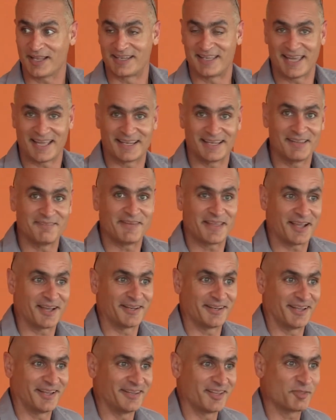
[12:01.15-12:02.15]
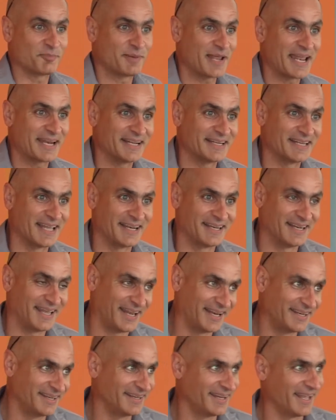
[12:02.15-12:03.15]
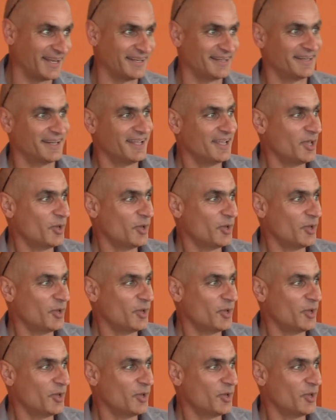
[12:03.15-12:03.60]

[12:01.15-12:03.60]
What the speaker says: at living on this planet, and